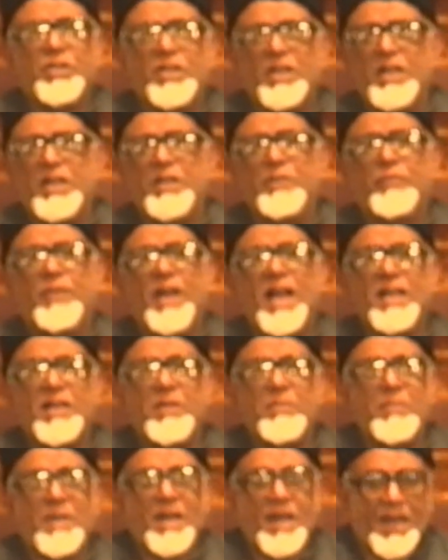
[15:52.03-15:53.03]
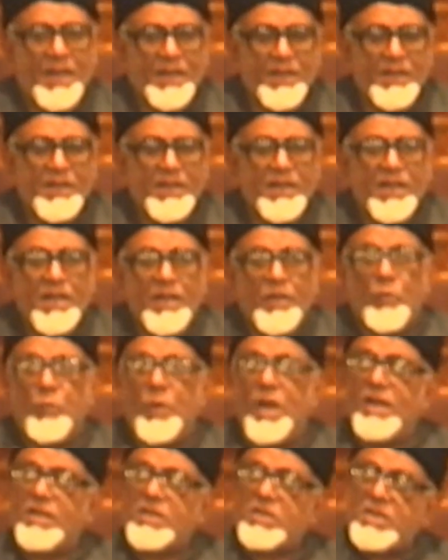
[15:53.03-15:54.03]
you suddenly find a man
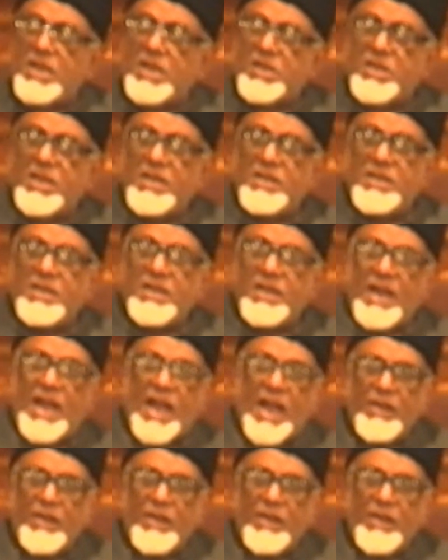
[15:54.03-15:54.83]
well stationed in